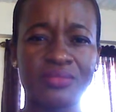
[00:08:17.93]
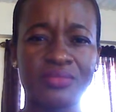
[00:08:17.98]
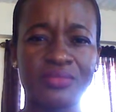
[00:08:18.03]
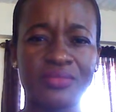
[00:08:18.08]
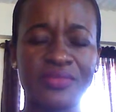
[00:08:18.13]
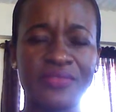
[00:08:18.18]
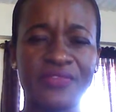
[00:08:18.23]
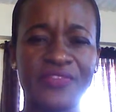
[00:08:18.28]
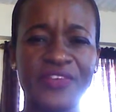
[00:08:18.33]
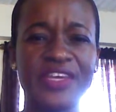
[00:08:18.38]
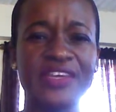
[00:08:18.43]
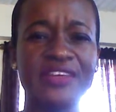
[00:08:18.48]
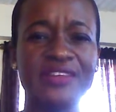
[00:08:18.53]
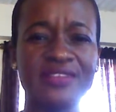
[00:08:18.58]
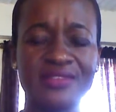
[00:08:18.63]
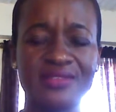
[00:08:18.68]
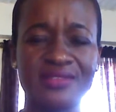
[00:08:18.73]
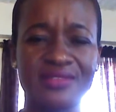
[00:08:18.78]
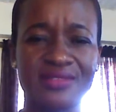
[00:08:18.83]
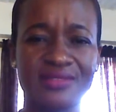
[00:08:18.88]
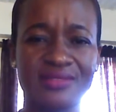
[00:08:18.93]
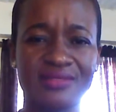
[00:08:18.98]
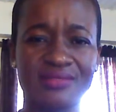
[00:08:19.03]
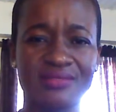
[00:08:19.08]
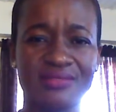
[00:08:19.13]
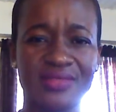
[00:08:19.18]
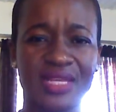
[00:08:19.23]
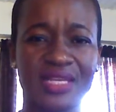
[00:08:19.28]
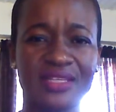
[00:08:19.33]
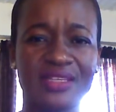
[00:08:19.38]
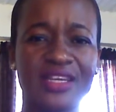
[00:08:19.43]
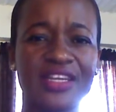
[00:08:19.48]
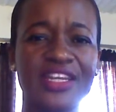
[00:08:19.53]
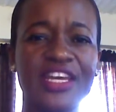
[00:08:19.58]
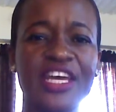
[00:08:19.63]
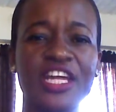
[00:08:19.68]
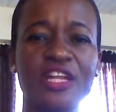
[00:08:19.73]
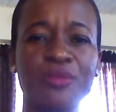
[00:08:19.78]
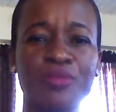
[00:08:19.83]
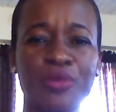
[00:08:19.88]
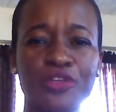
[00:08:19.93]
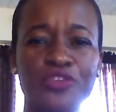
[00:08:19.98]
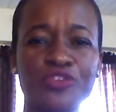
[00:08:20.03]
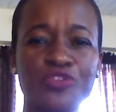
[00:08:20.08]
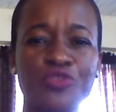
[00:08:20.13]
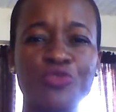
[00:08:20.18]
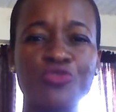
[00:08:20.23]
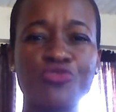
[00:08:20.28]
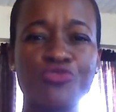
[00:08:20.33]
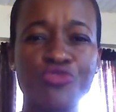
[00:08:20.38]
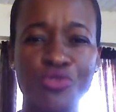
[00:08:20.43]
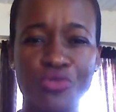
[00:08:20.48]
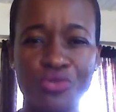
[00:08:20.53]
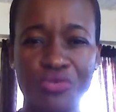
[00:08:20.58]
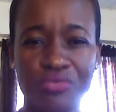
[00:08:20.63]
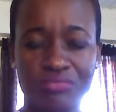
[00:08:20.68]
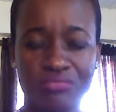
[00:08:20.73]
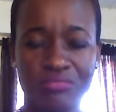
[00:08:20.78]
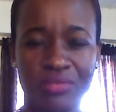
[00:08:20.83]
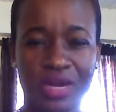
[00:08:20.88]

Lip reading: things that can help us to grow